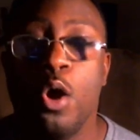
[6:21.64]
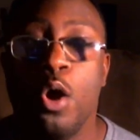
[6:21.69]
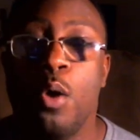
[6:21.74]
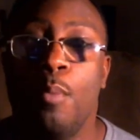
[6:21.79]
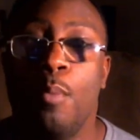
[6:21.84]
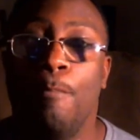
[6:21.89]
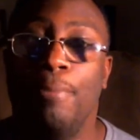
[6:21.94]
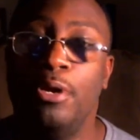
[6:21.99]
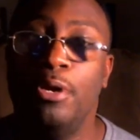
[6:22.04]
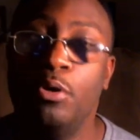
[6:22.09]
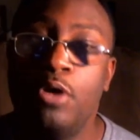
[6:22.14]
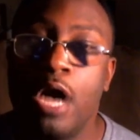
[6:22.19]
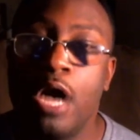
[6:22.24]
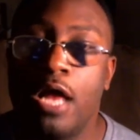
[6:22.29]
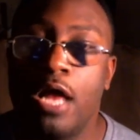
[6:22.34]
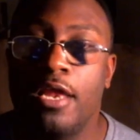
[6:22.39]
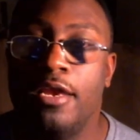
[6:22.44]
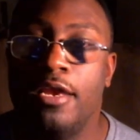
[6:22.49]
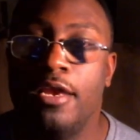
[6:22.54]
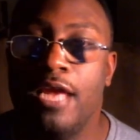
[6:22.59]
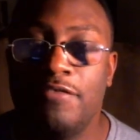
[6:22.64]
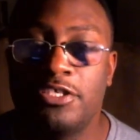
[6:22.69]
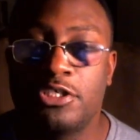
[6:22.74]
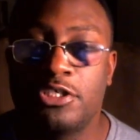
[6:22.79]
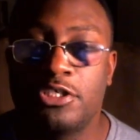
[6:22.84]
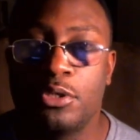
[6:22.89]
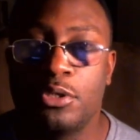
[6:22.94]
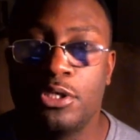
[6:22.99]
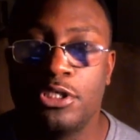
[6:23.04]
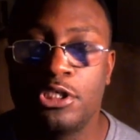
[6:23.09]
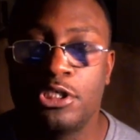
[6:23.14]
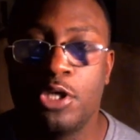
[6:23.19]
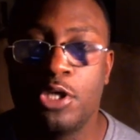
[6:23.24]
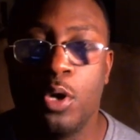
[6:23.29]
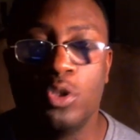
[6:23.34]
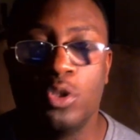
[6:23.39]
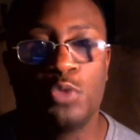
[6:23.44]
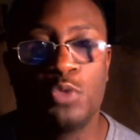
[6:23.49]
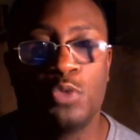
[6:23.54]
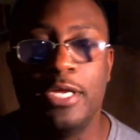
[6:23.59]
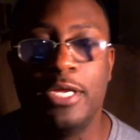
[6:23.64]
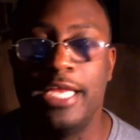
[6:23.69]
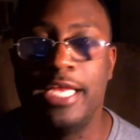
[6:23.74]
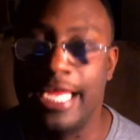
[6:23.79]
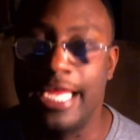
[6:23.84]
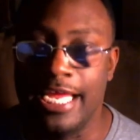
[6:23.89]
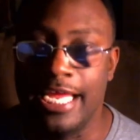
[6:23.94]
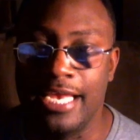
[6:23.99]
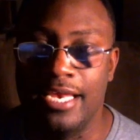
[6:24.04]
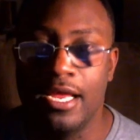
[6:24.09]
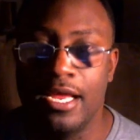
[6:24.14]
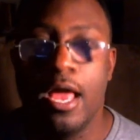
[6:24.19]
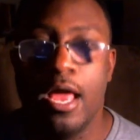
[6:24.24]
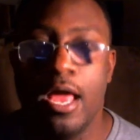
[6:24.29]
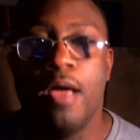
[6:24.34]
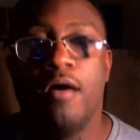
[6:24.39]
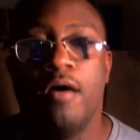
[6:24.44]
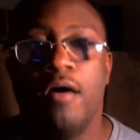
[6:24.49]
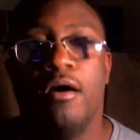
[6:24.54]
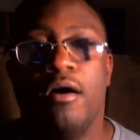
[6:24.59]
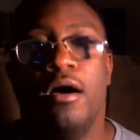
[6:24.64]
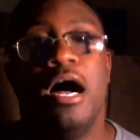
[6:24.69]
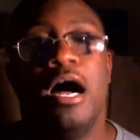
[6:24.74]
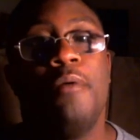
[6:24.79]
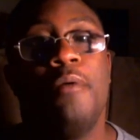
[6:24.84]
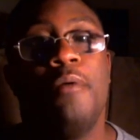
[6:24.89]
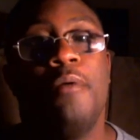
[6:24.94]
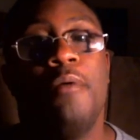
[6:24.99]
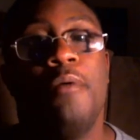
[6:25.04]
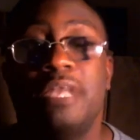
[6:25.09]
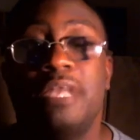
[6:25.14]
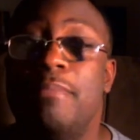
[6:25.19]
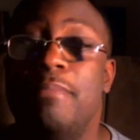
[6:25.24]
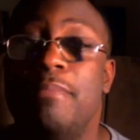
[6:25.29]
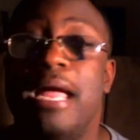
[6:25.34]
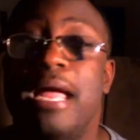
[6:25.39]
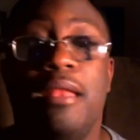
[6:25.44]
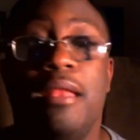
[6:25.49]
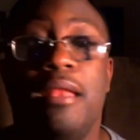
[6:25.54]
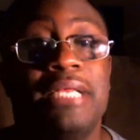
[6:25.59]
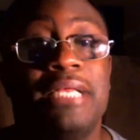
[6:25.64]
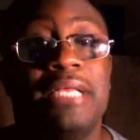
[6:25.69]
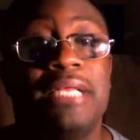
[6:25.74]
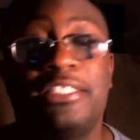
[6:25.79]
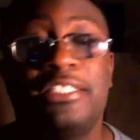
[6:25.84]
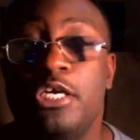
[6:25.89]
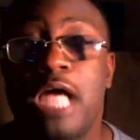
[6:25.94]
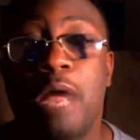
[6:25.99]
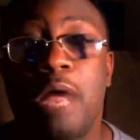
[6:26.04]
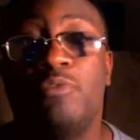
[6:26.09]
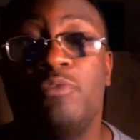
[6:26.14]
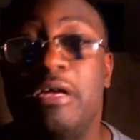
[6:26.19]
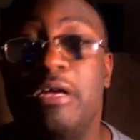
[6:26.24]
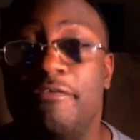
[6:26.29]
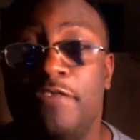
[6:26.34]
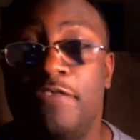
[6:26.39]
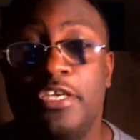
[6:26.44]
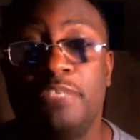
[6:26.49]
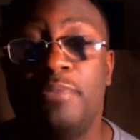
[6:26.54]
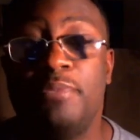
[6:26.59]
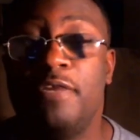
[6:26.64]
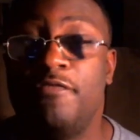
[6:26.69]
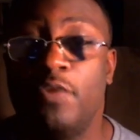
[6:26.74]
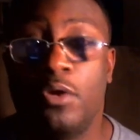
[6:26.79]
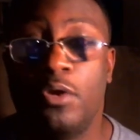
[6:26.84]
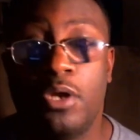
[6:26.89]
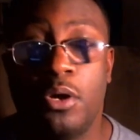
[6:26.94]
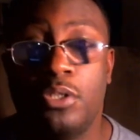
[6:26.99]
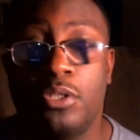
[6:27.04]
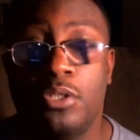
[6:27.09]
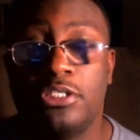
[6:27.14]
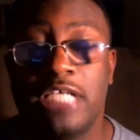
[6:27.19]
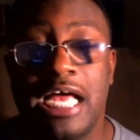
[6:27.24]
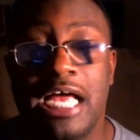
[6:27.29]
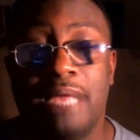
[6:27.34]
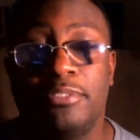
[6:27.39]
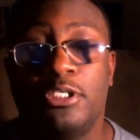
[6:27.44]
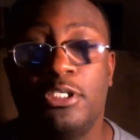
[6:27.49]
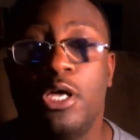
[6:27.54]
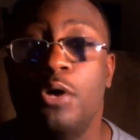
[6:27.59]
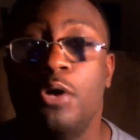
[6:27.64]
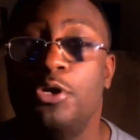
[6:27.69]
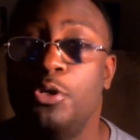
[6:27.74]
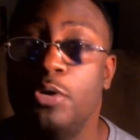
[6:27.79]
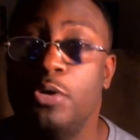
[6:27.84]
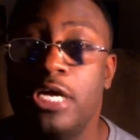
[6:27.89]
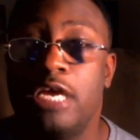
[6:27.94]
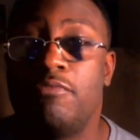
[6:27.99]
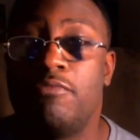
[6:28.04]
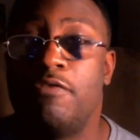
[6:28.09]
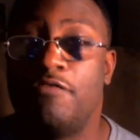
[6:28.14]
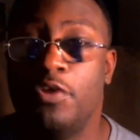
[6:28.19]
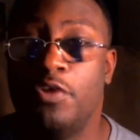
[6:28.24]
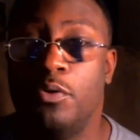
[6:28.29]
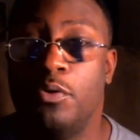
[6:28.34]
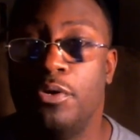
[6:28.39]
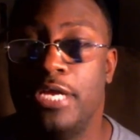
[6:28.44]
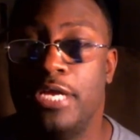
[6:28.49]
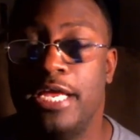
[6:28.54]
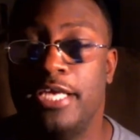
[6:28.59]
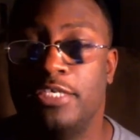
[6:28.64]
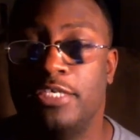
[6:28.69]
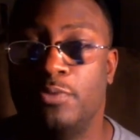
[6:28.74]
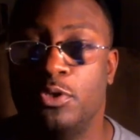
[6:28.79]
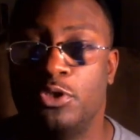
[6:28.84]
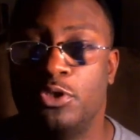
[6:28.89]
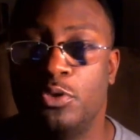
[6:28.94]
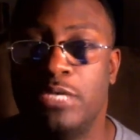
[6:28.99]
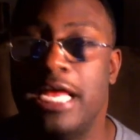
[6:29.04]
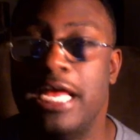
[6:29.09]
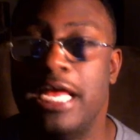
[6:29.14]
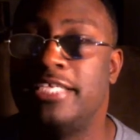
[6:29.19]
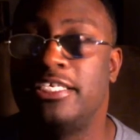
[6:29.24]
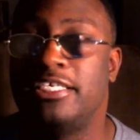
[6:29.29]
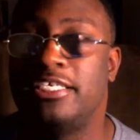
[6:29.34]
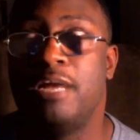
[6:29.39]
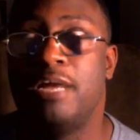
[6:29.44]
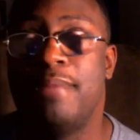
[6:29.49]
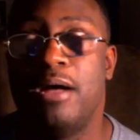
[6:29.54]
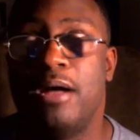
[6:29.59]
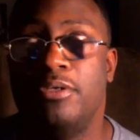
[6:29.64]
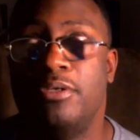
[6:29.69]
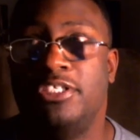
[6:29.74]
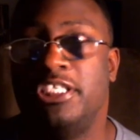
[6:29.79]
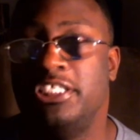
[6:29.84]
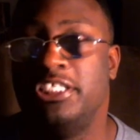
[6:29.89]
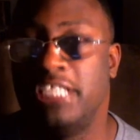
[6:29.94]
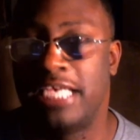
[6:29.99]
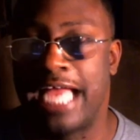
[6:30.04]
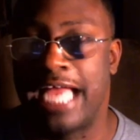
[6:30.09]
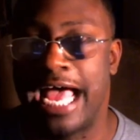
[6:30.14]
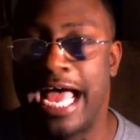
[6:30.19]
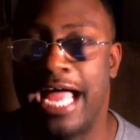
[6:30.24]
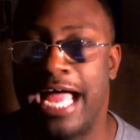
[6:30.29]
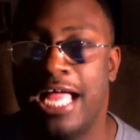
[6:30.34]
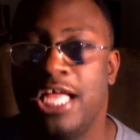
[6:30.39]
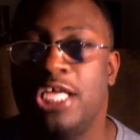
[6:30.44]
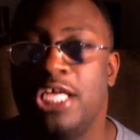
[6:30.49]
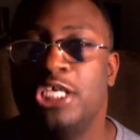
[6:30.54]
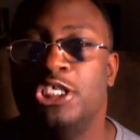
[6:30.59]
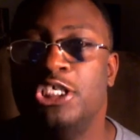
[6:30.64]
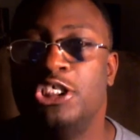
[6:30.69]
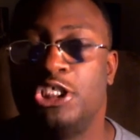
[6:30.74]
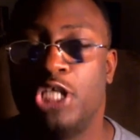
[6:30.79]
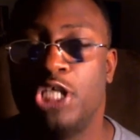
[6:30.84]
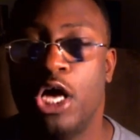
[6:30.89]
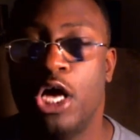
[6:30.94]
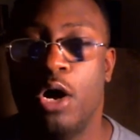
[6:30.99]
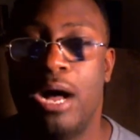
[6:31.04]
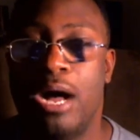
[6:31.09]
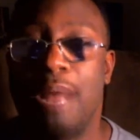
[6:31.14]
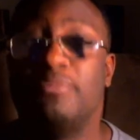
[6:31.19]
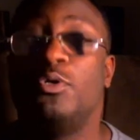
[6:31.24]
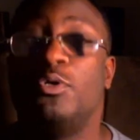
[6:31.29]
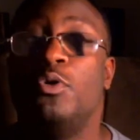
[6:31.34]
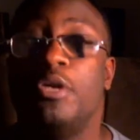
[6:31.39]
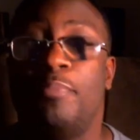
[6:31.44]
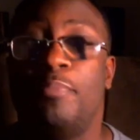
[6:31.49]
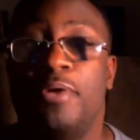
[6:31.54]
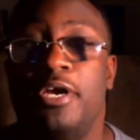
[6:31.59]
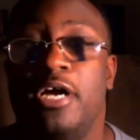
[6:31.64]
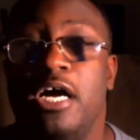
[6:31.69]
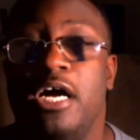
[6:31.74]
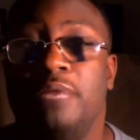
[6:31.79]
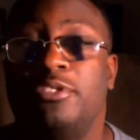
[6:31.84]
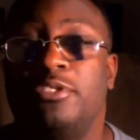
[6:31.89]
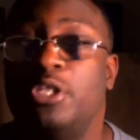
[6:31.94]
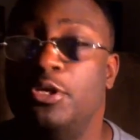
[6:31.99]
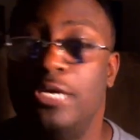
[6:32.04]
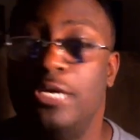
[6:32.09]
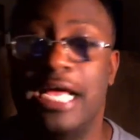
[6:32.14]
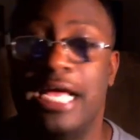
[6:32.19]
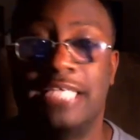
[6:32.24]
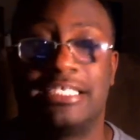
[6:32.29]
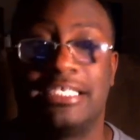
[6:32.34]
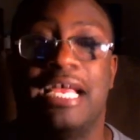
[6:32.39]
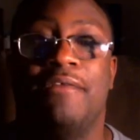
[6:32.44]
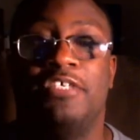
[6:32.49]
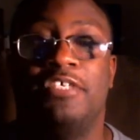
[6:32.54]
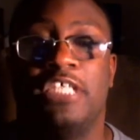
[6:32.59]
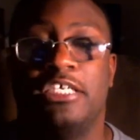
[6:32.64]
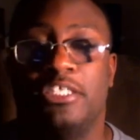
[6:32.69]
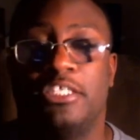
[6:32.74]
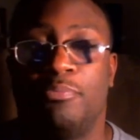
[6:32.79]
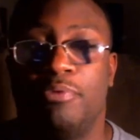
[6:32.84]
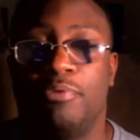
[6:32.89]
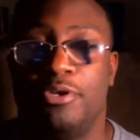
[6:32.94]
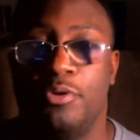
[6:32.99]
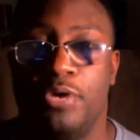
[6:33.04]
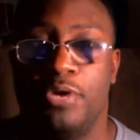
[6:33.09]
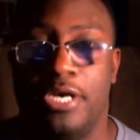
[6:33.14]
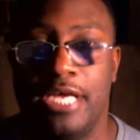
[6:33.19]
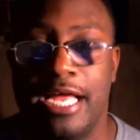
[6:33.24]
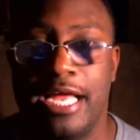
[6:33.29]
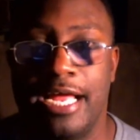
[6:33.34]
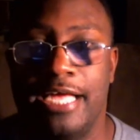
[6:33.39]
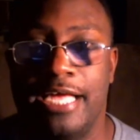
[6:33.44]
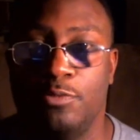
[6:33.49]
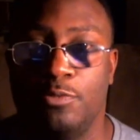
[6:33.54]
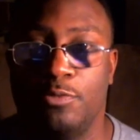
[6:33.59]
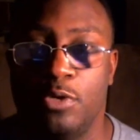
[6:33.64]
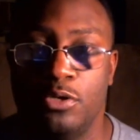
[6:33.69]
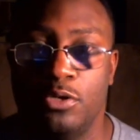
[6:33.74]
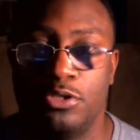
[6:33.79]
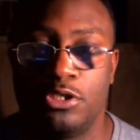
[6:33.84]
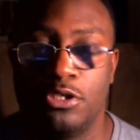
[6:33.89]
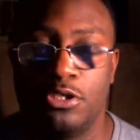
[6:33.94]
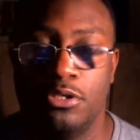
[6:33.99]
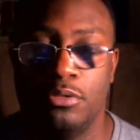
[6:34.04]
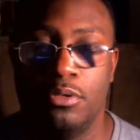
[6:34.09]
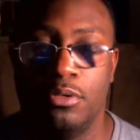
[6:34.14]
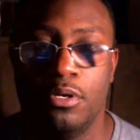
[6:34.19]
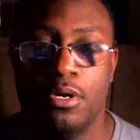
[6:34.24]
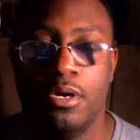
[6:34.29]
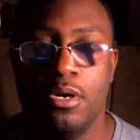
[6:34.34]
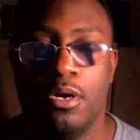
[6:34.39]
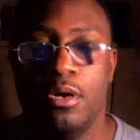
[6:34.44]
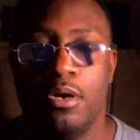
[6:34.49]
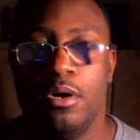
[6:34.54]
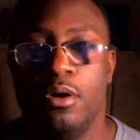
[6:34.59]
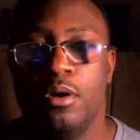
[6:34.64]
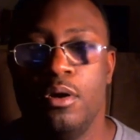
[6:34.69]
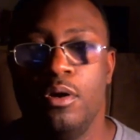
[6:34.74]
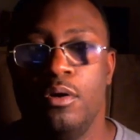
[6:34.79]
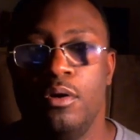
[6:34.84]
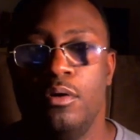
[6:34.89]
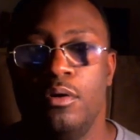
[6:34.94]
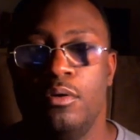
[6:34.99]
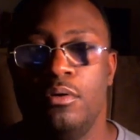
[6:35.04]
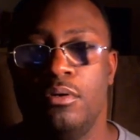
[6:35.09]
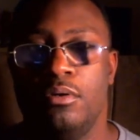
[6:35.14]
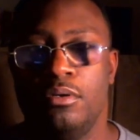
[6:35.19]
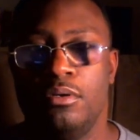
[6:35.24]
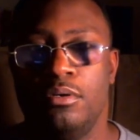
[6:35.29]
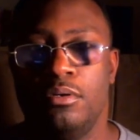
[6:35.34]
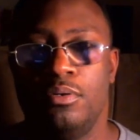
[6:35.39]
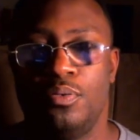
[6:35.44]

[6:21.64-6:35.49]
Blue Collar Leather series called Sweet Heat. I tell you, I was waiting for this book for a long time, so you'll get a review on that as well too. That doesn't come out until July, so I'm going to put it up so you guys can have a chance to pre-order that as well too. Woo.